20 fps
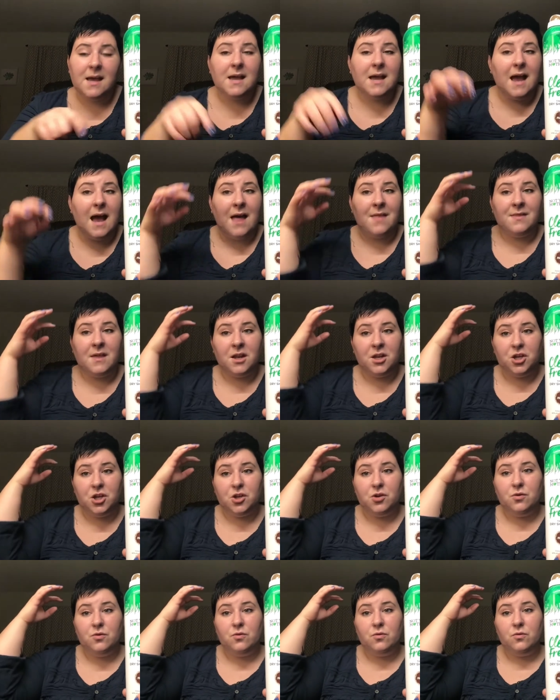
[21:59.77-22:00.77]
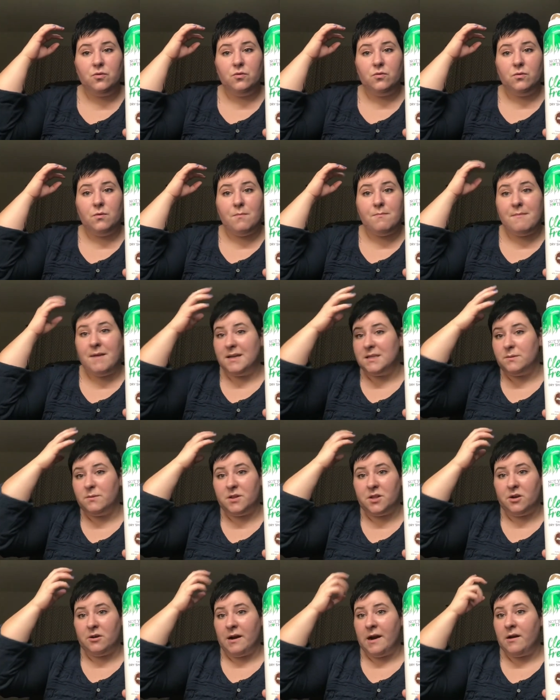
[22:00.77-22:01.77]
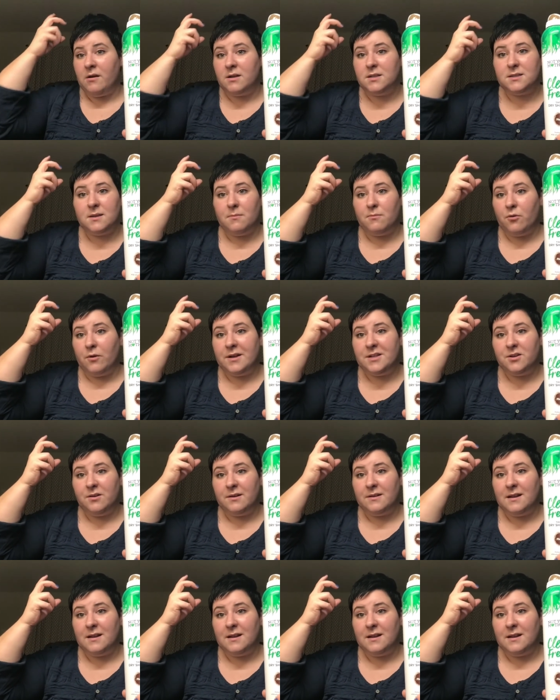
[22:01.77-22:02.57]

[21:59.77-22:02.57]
and then you mess with your hair at some point during the